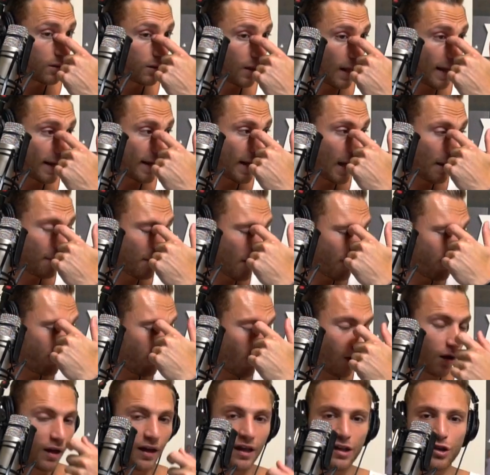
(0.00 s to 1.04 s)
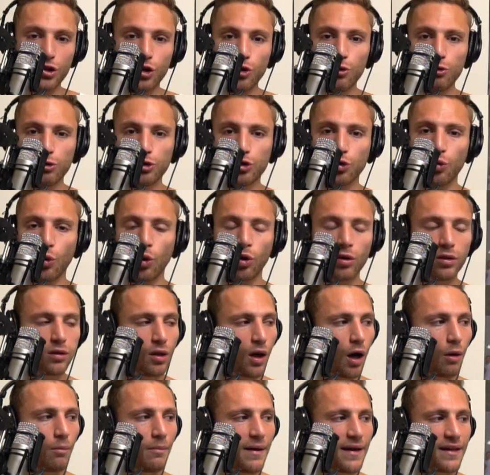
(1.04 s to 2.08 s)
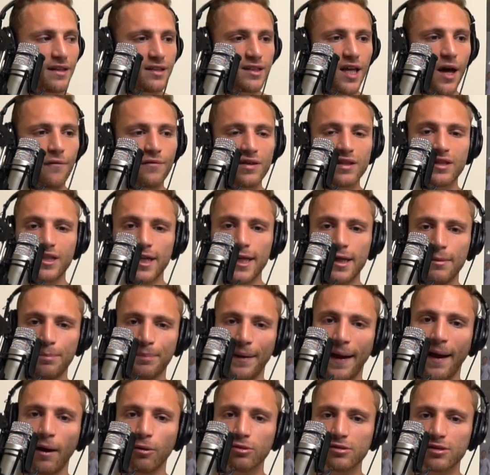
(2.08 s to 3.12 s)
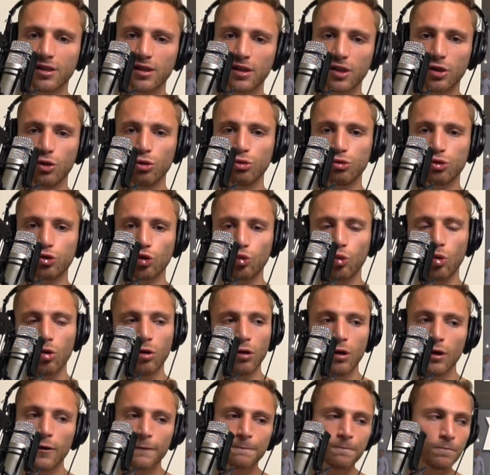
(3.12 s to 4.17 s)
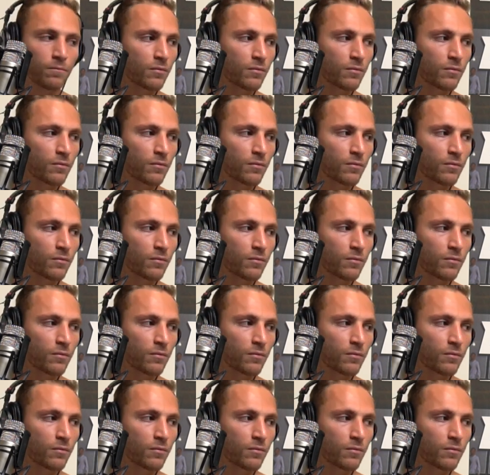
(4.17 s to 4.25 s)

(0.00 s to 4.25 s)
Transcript: I got my fucking usual. I'll make 17 pounds of the usual.